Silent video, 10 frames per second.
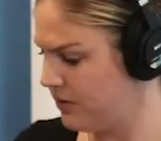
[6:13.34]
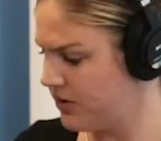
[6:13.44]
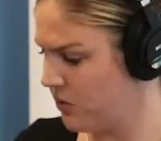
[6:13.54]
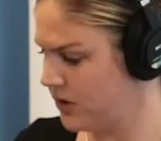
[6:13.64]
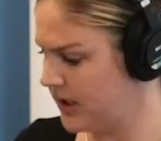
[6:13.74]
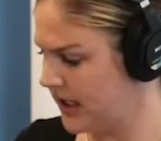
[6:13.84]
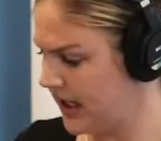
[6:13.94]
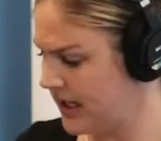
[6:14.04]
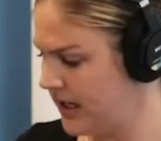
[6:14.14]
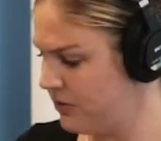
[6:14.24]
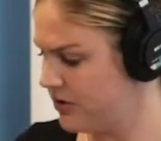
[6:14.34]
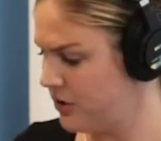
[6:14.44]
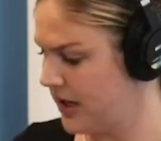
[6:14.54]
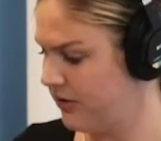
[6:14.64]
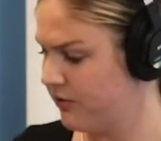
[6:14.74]
it was only I think it was
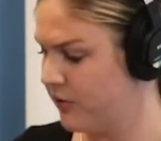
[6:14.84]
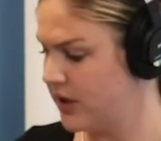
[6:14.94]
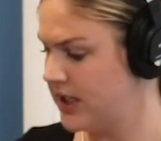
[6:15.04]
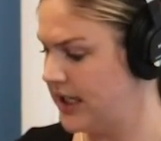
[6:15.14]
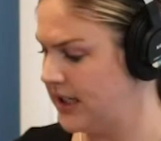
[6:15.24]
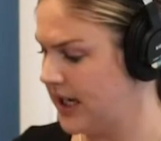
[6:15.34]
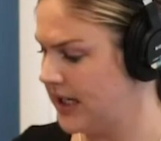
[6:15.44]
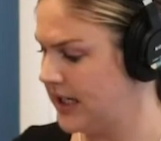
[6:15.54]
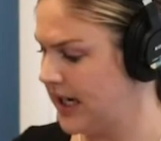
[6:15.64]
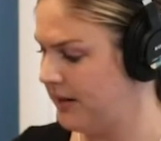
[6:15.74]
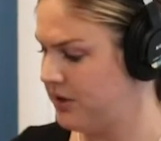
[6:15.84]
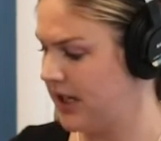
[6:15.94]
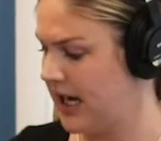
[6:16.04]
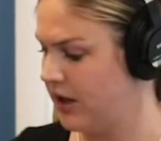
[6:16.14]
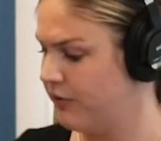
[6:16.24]
2014 that he came to
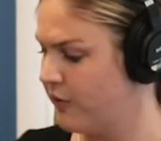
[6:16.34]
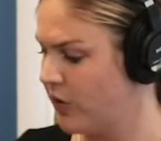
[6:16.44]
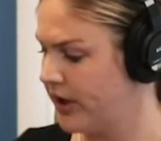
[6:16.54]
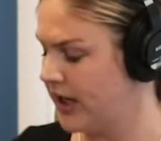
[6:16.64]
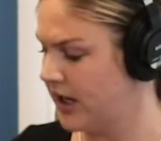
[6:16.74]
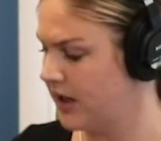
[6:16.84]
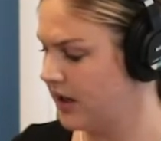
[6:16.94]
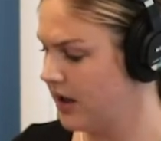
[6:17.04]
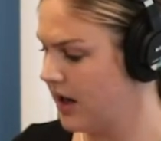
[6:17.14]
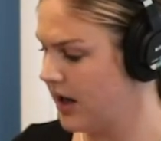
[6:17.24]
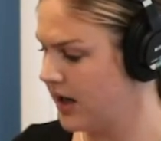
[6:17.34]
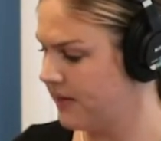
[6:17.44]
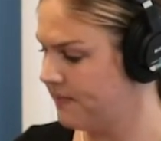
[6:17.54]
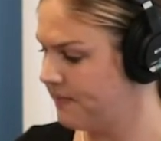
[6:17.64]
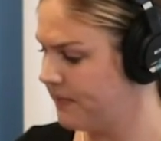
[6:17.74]
California.
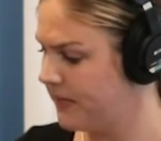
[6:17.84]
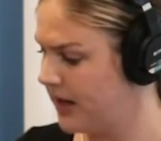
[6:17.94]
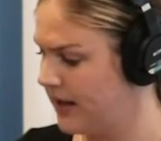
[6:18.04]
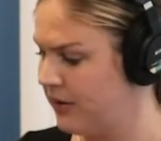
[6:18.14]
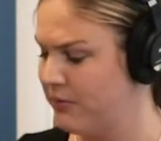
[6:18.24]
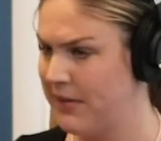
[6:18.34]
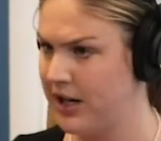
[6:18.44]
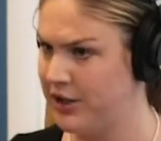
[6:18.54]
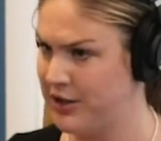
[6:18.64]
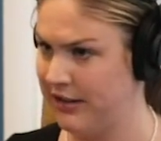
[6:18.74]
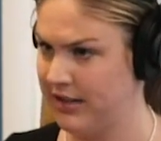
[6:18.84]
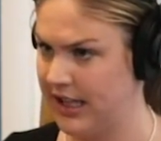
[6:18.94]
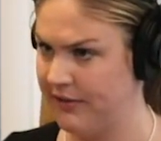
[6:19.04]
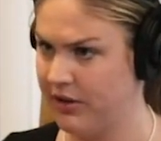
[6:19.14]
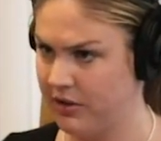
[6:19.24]
Um, and they were married in
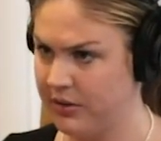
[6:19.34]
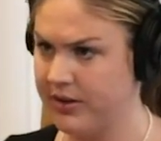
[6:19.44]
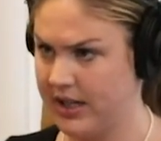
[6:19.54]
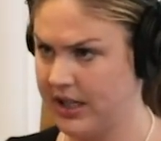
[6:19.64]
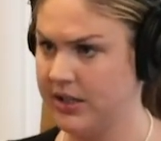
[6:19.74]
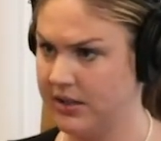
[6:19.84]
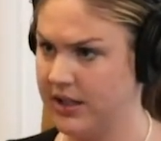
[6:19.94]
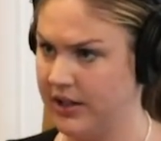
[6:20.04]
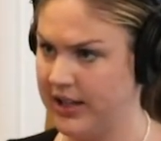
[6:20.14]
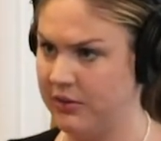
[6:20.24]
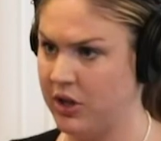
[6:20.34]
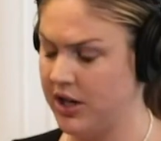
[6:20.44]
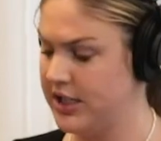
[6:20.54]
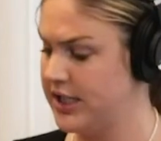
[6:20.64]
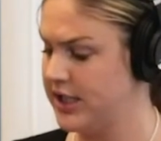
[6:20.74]
2011. So it was a, you know, they were
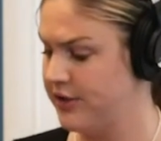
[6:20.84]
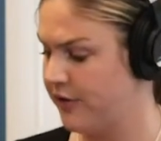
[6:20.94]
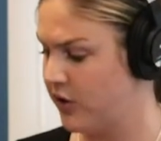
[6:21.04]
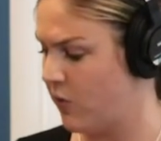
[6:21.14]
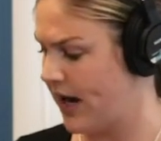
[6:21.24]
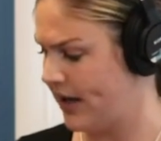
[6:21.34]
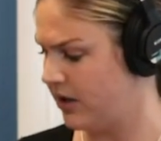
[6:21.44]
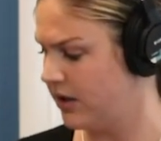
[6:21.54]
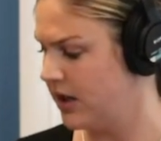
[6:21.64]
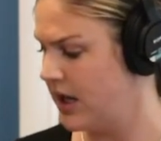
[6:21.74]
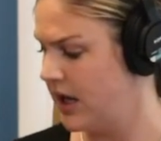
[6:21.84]
long distance for a while.